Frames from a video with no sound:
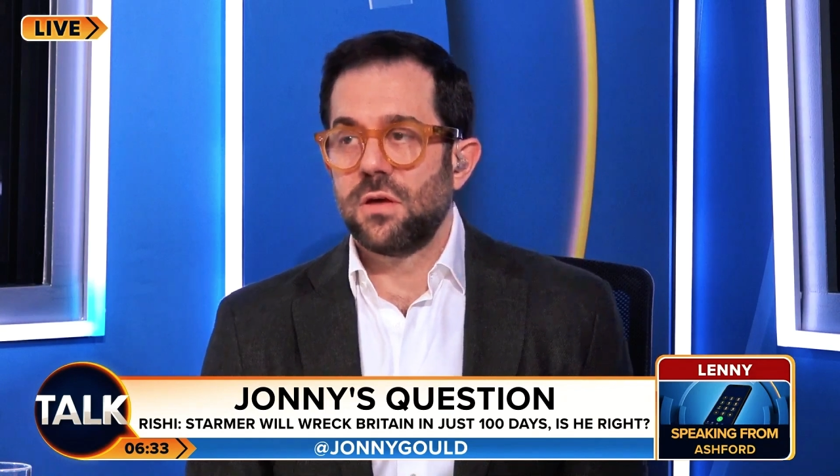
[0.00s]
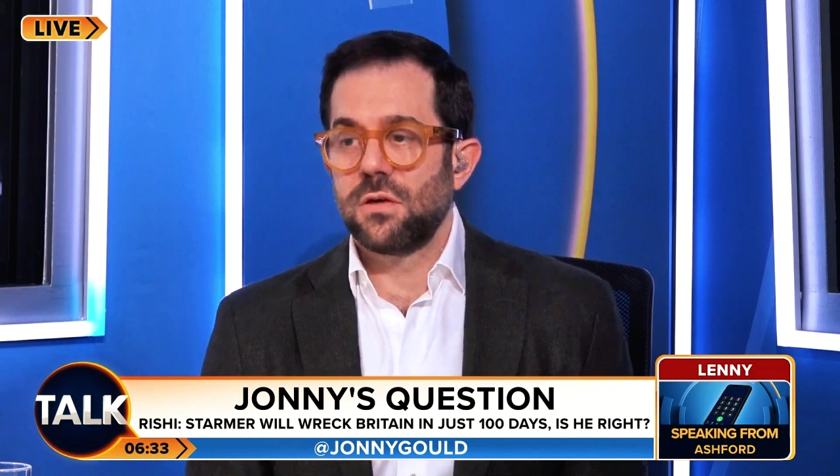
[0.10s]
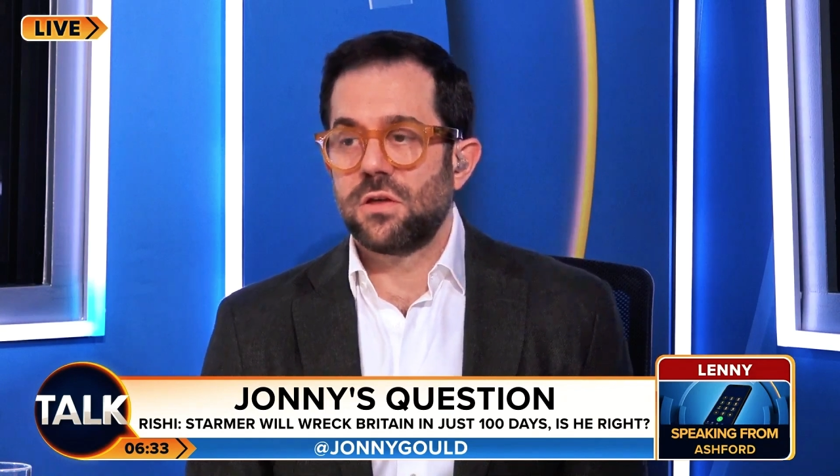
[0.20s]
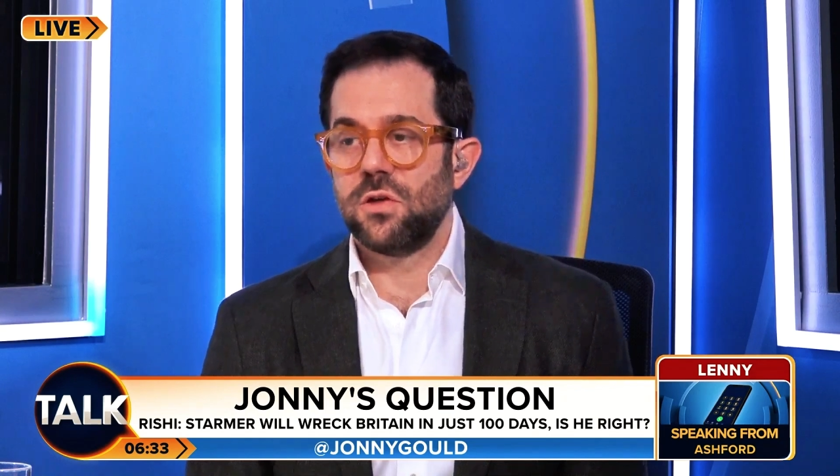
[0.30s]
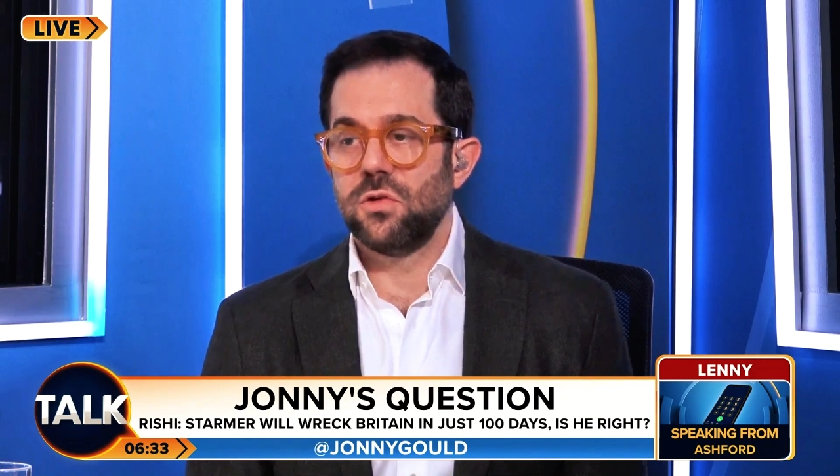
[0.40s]

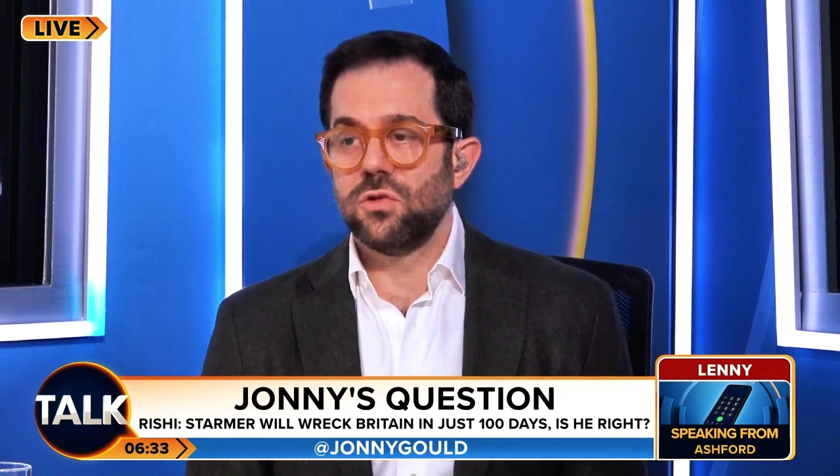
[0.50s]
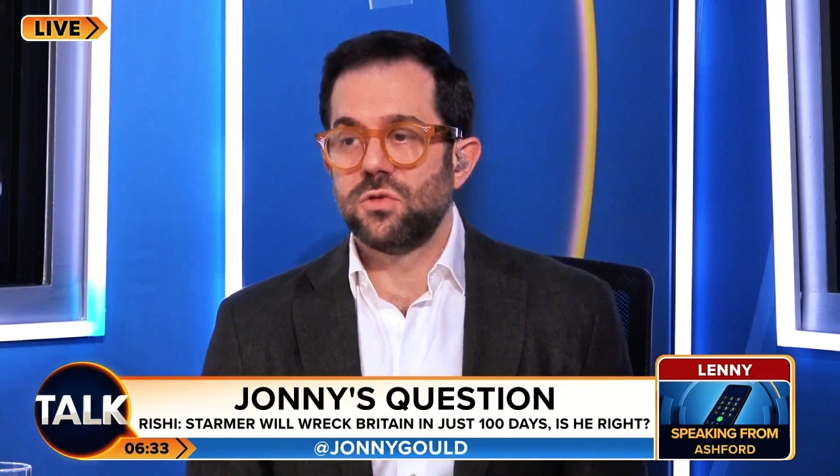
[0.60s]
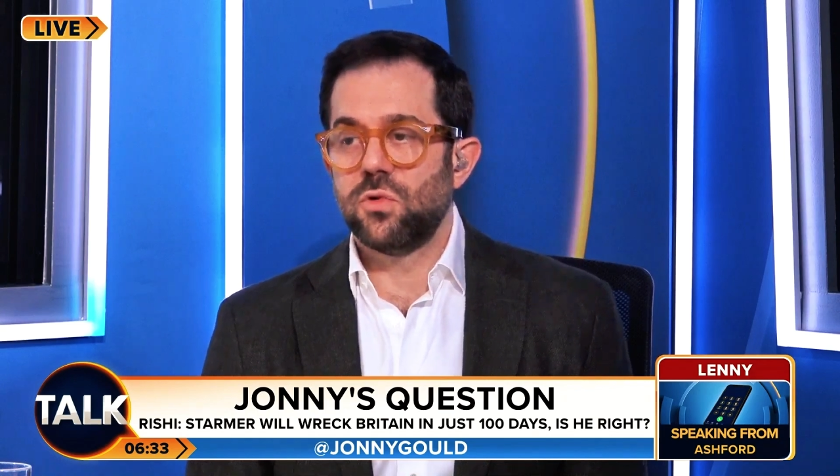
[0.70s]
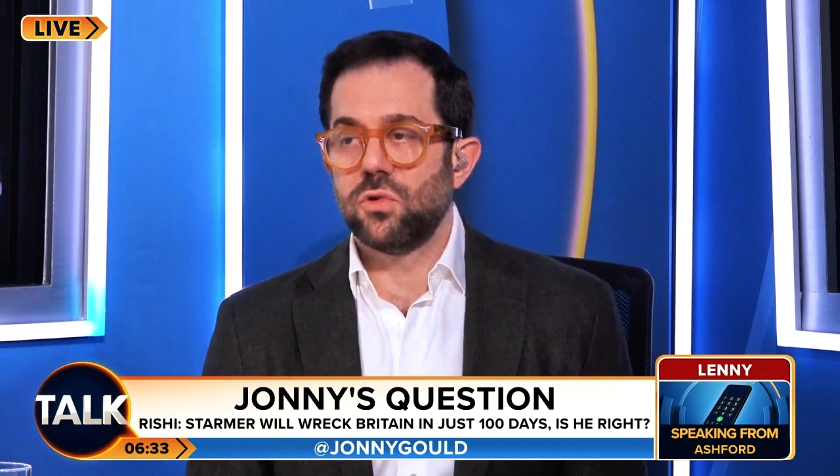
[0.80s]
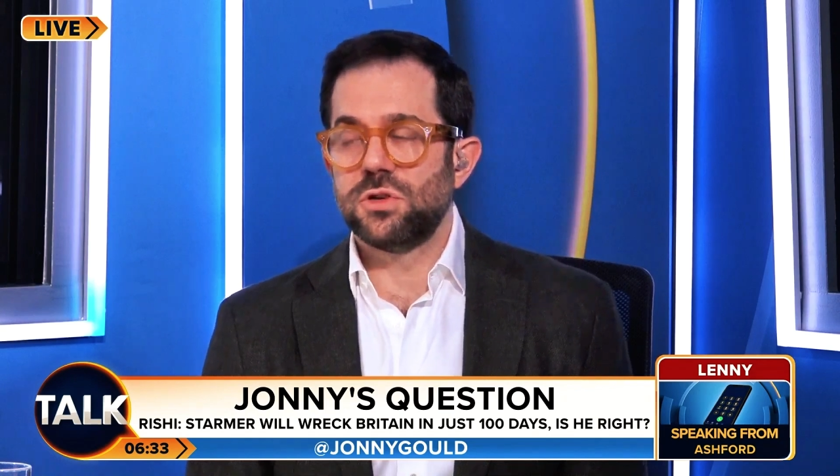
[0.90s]

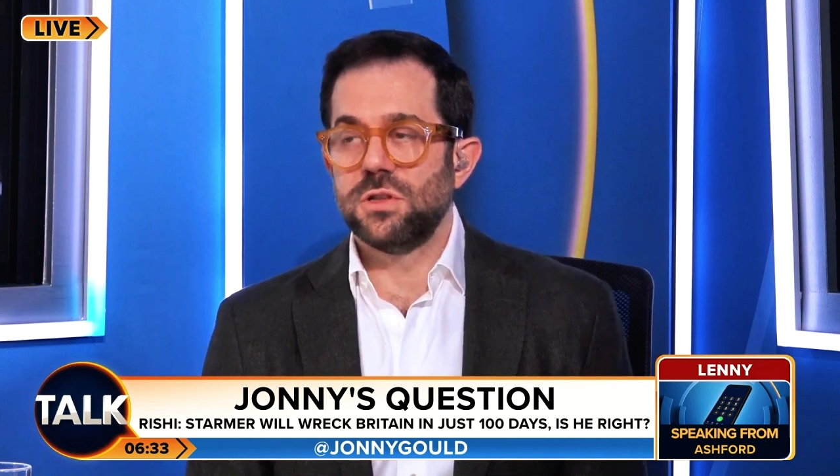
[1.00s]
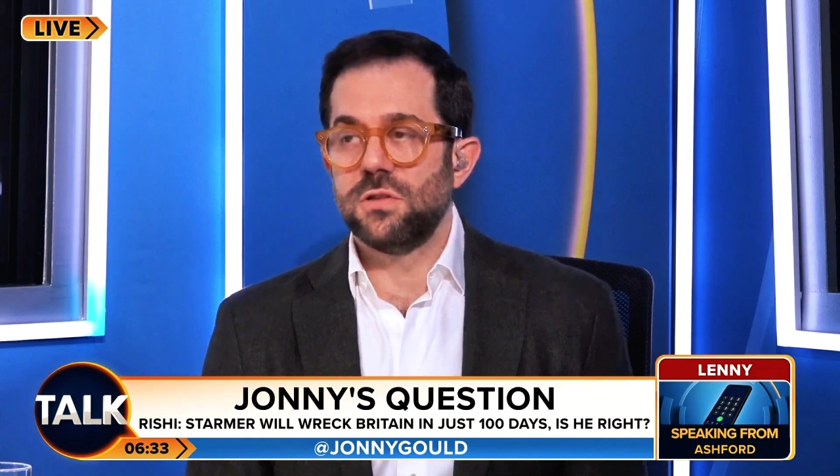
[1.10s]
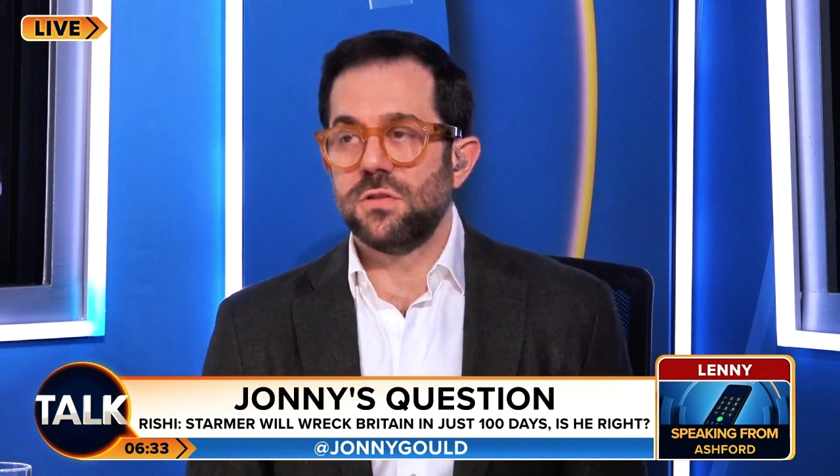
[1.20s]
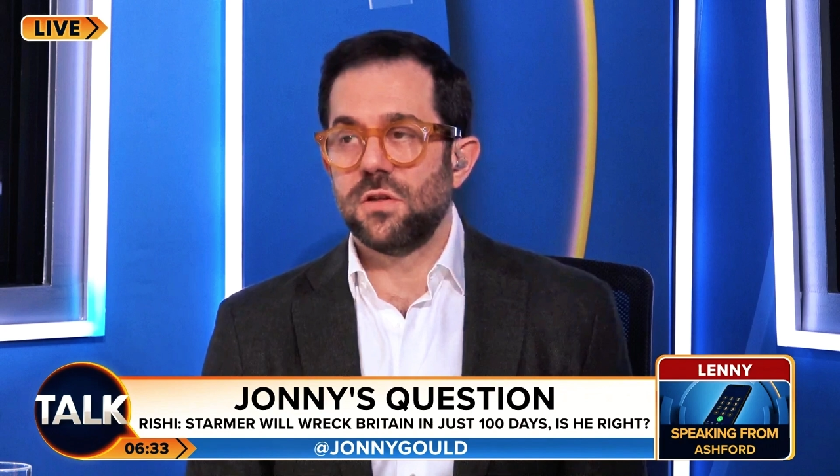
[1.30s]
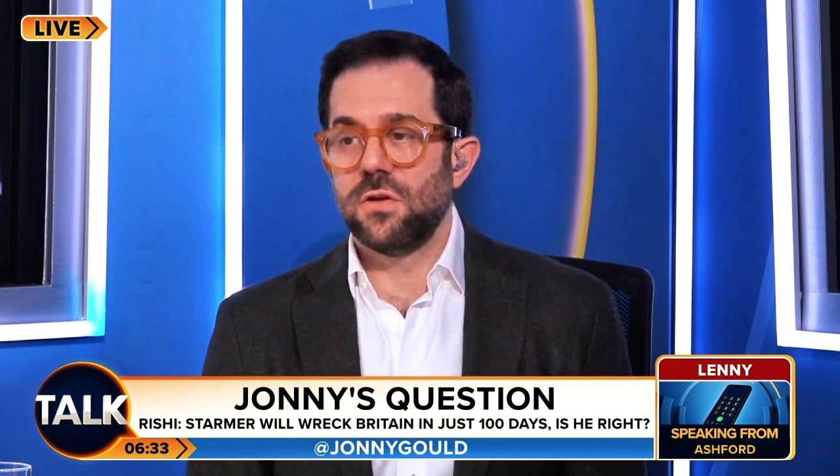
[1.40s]
huge
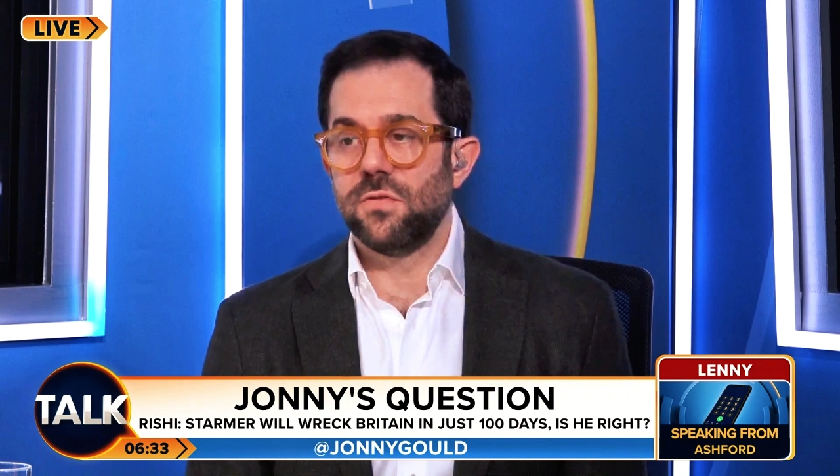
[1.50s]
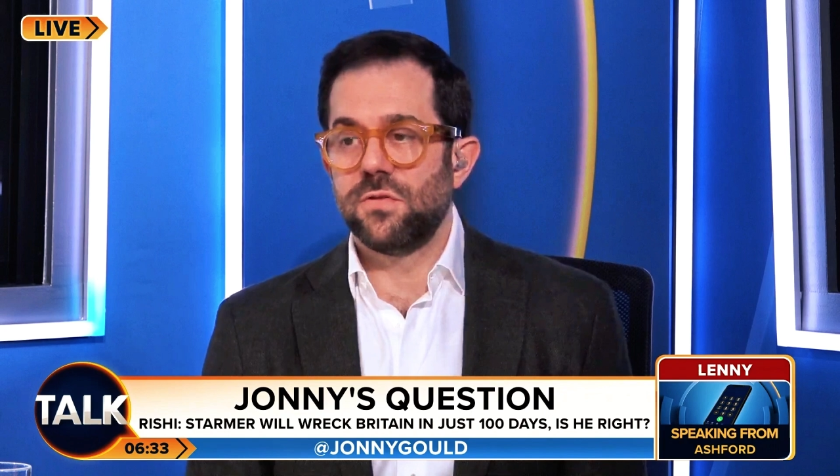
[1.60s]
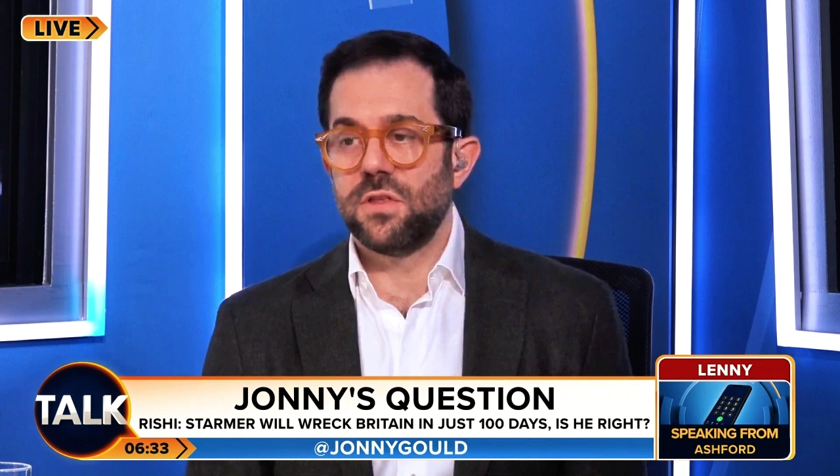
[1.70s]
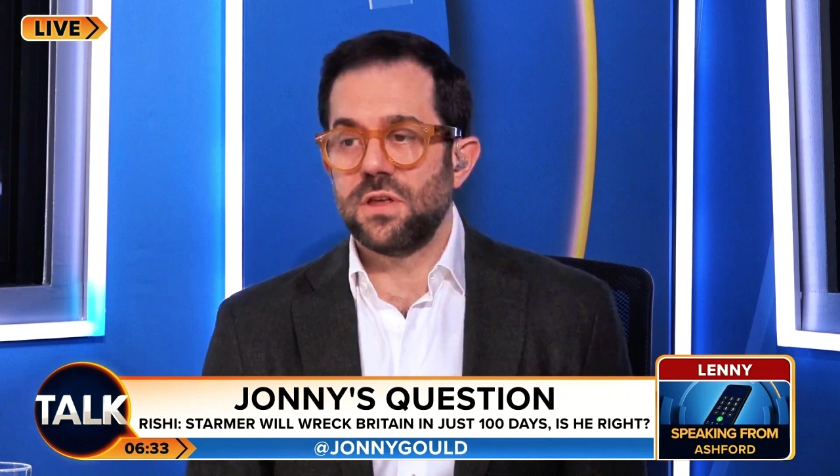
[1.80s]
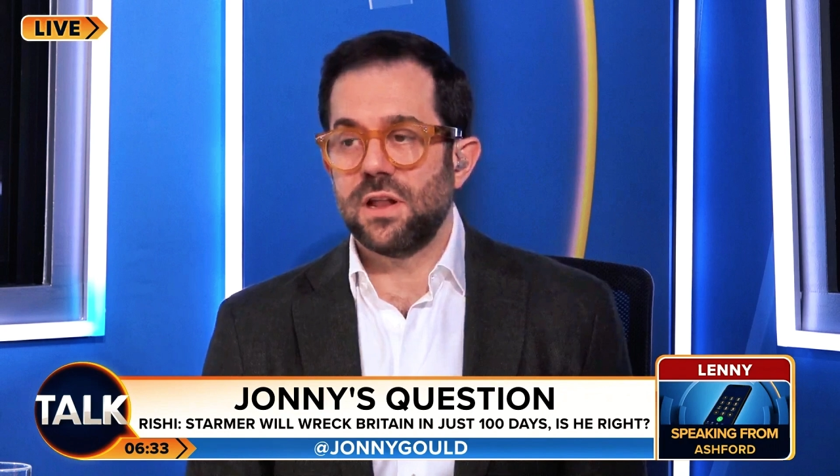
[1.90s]
portions
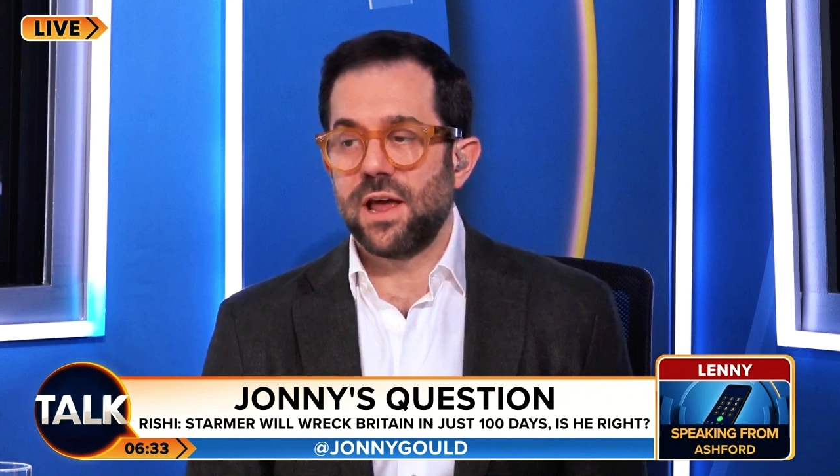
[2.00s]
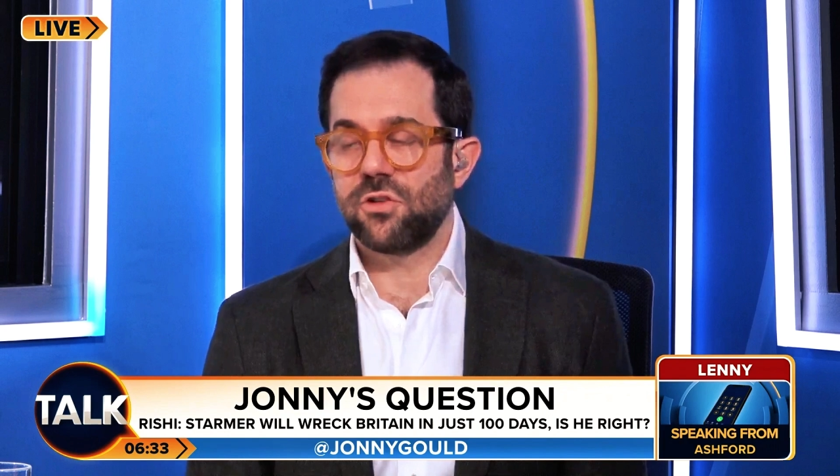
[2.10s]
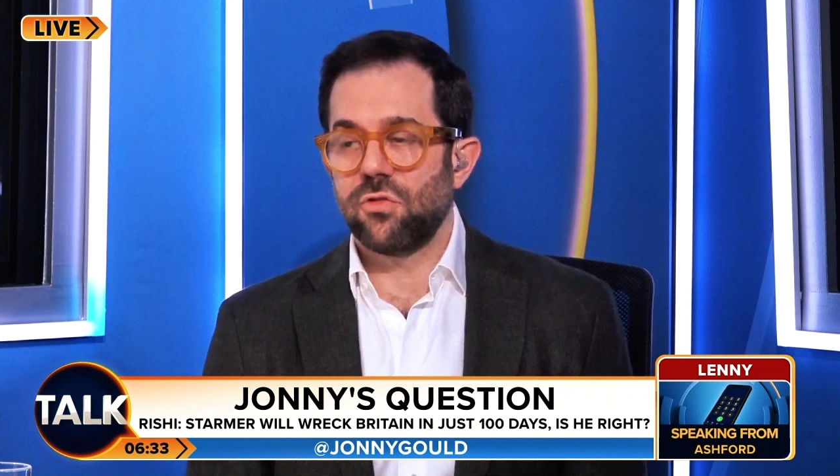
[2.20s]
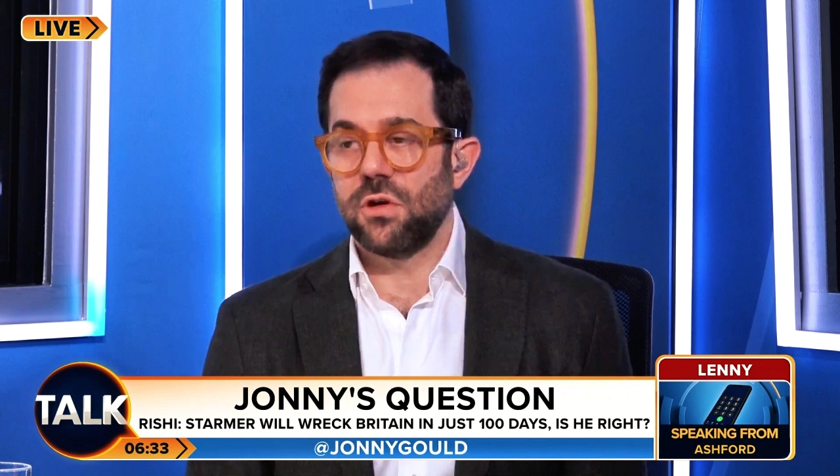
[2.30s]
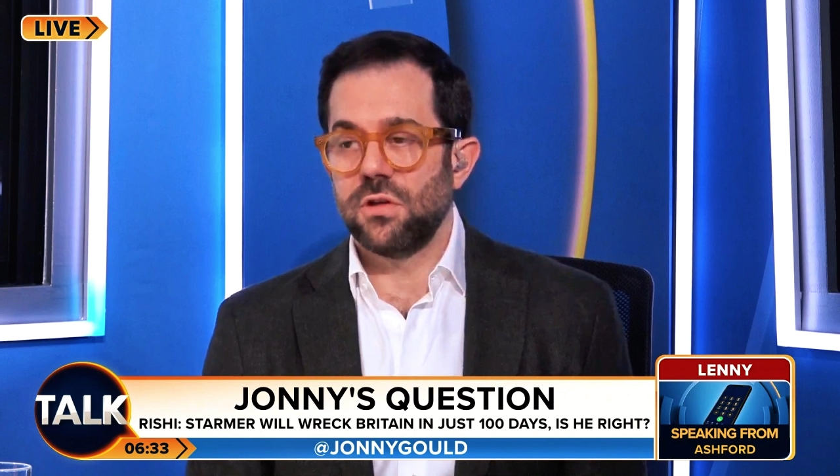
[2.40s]
of the
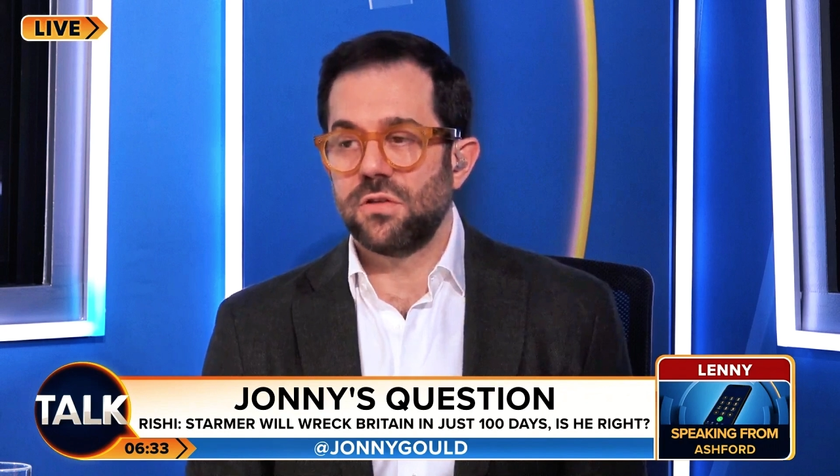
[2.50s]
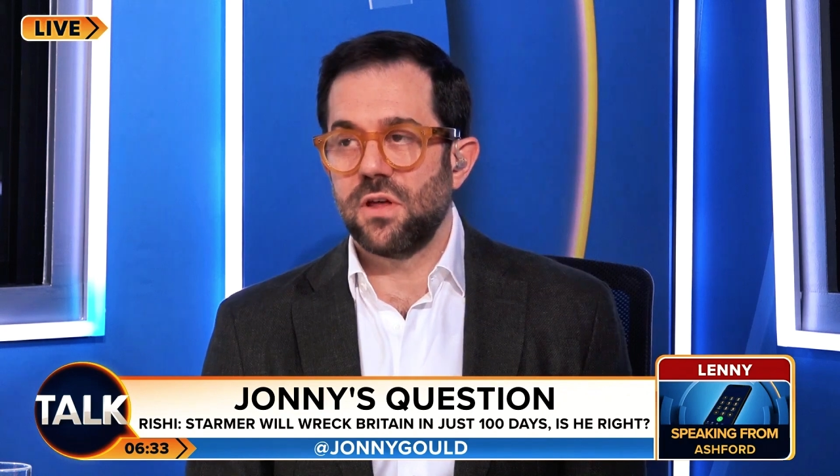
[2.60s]
electorate,